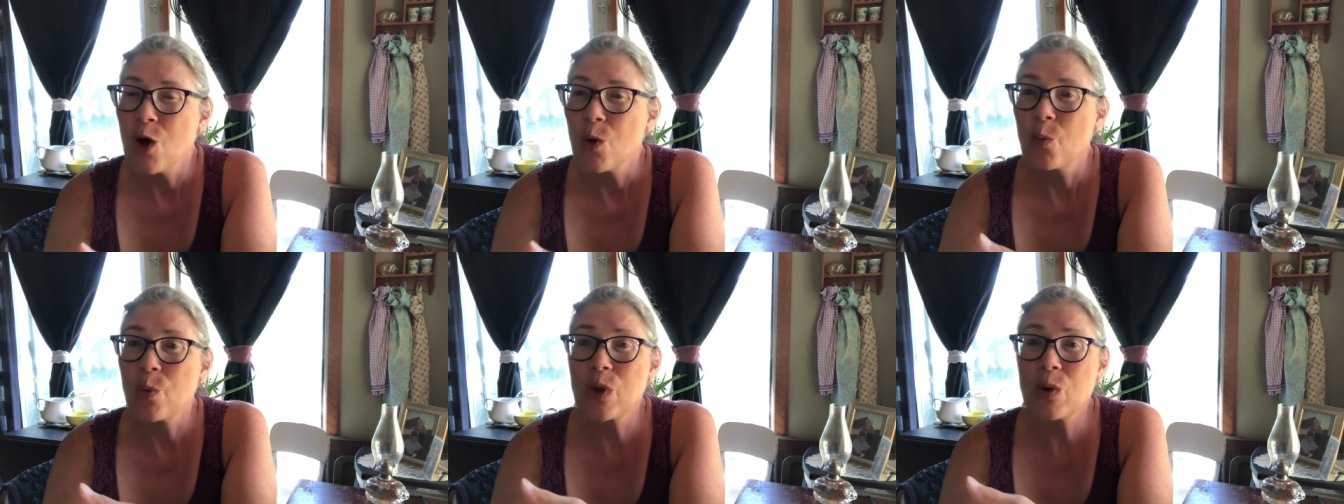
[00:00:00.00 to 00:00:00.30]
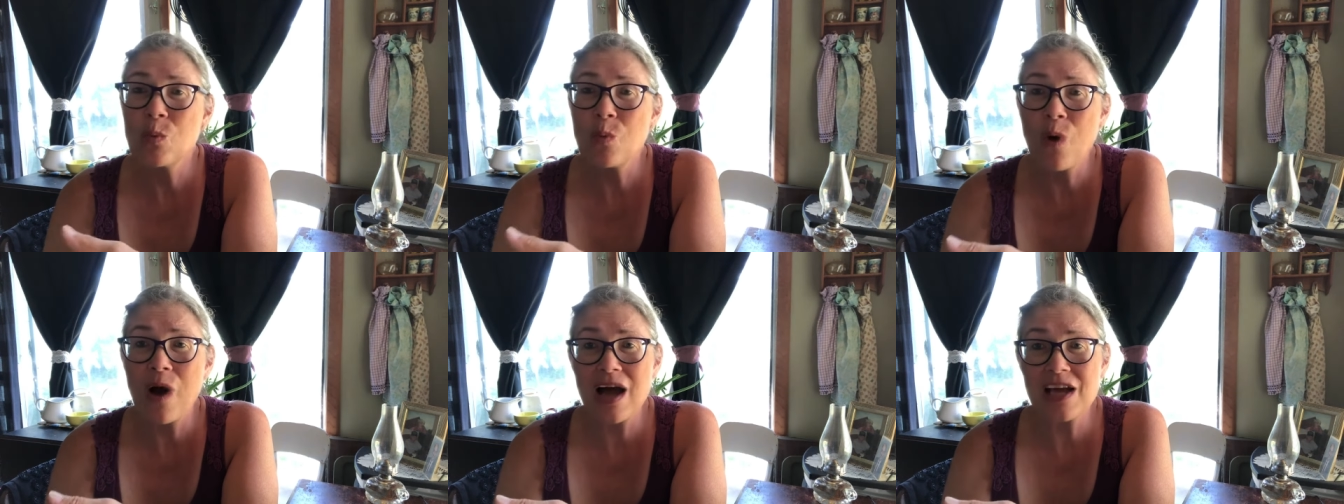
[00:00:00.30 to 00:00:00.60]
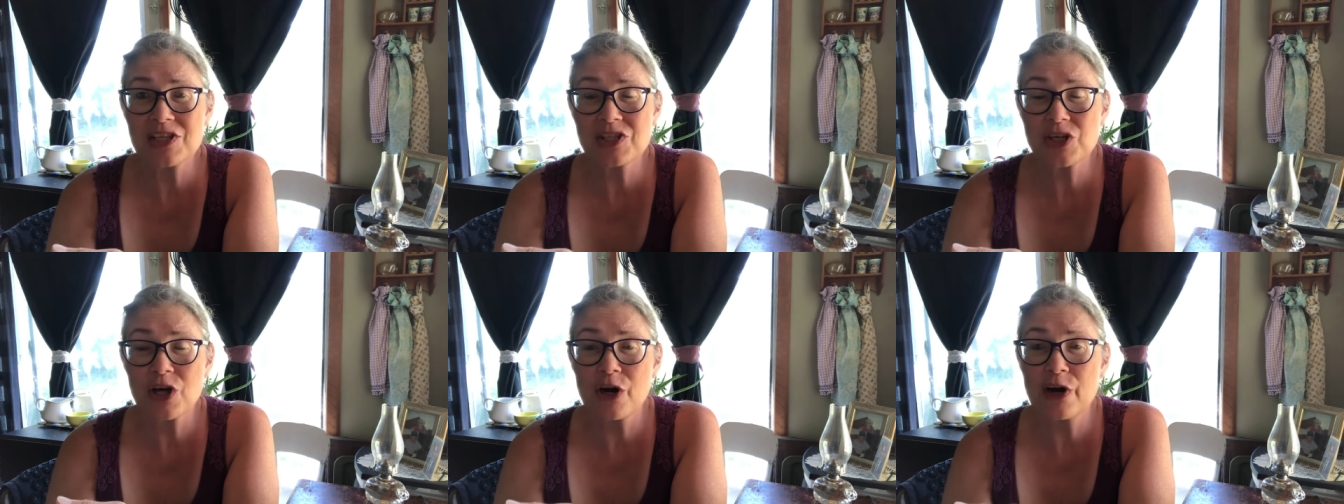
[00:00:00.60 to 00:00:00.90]
We
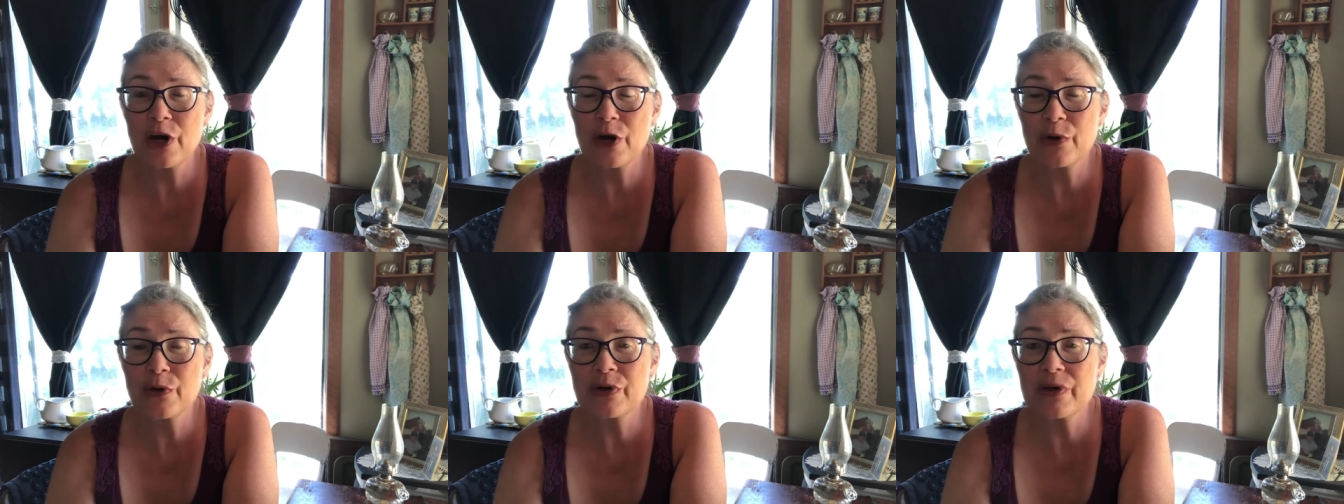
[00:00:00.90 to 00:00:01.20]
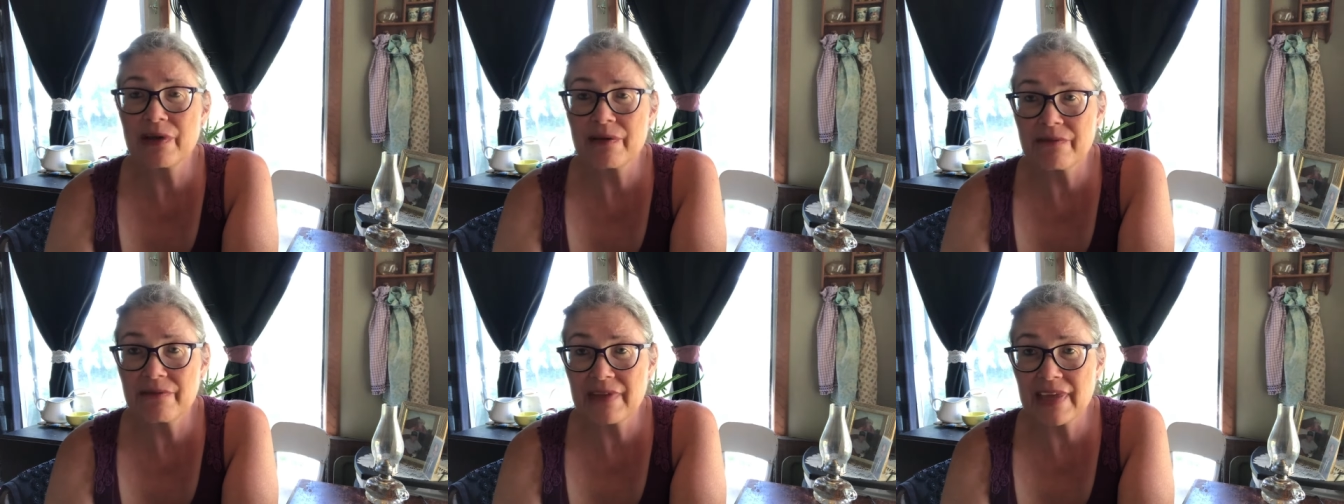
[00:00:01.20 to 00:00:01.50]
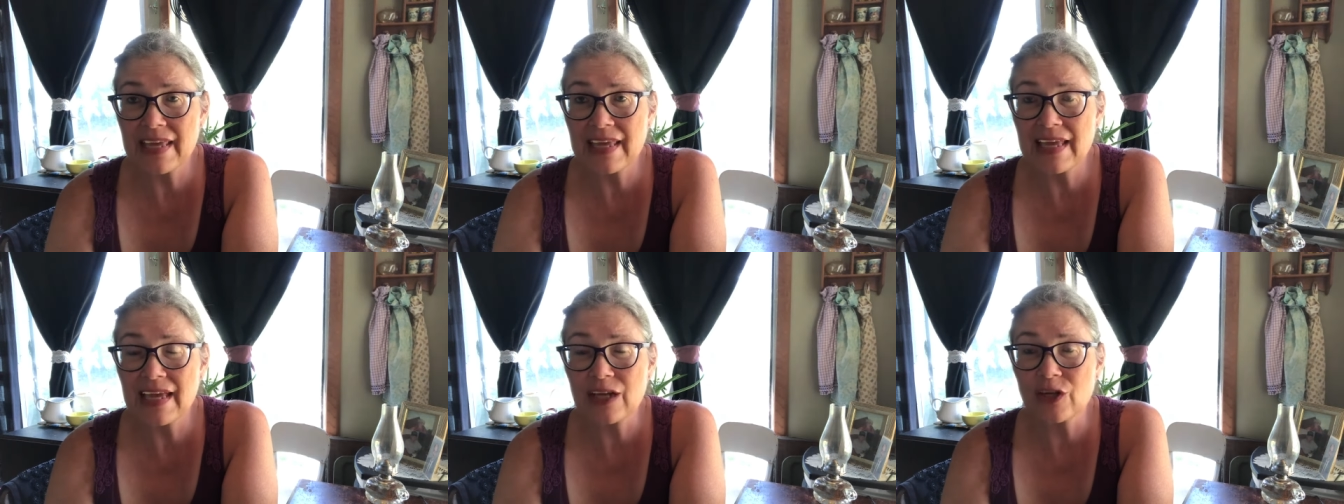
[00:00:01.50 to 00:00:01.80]
wash our own
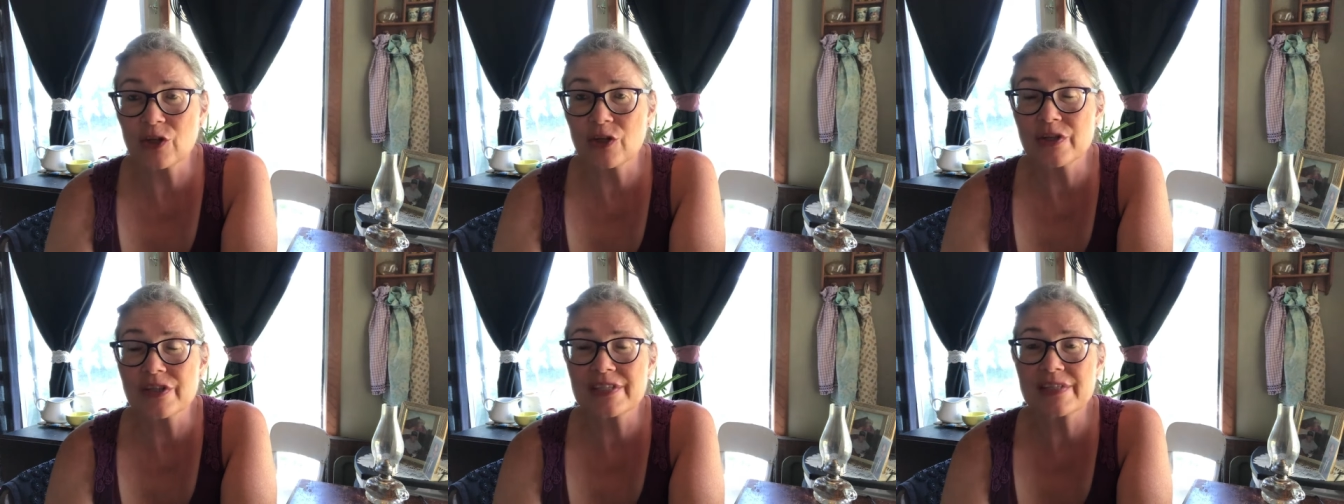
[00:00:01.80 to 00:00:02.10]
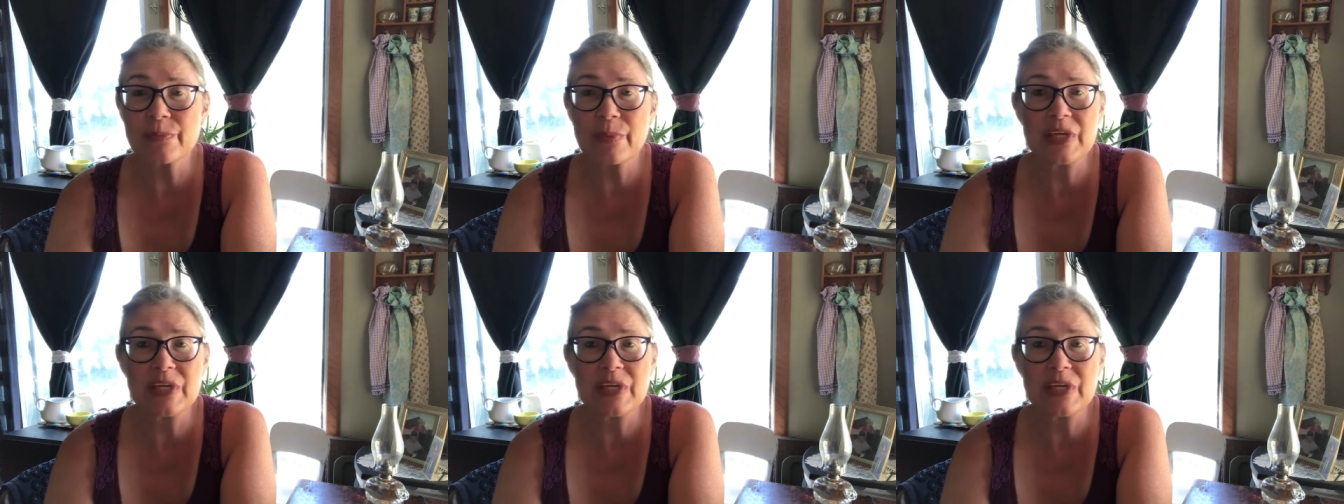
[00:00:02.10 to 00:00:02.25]
vehicles.